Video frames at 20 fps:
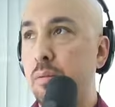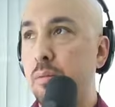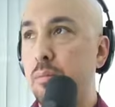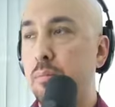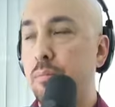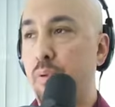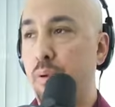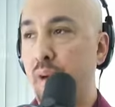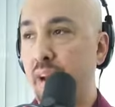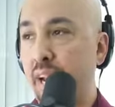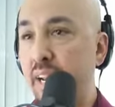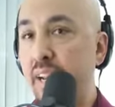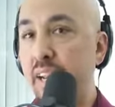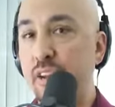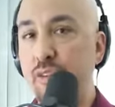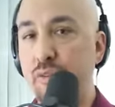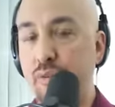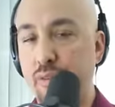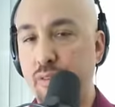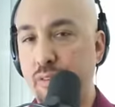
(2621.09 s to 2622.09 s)
brain
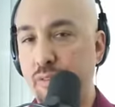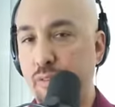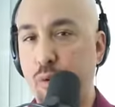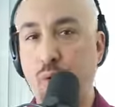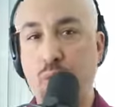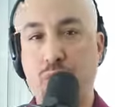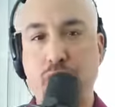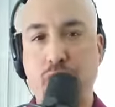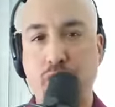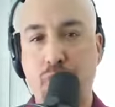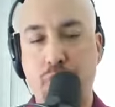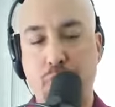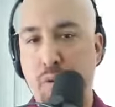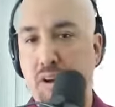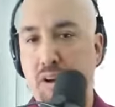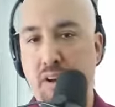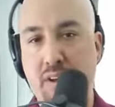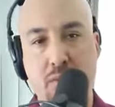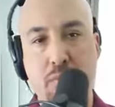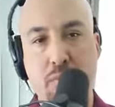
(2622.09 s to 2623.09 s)
injuries. Of course, those are
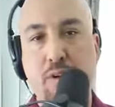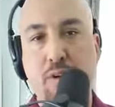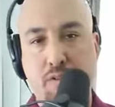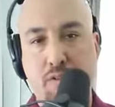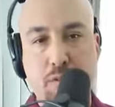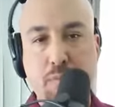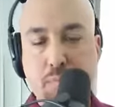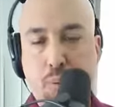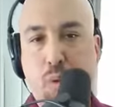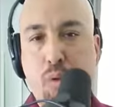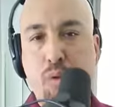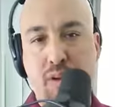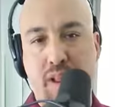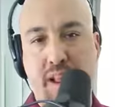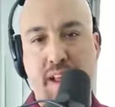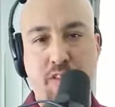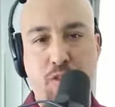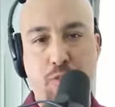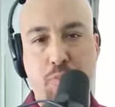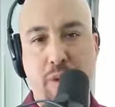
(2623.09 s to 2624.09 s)
probably the most
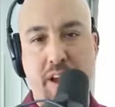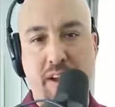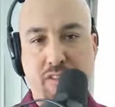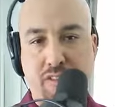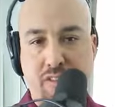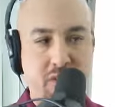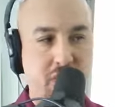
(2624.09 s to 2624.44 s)
important aspects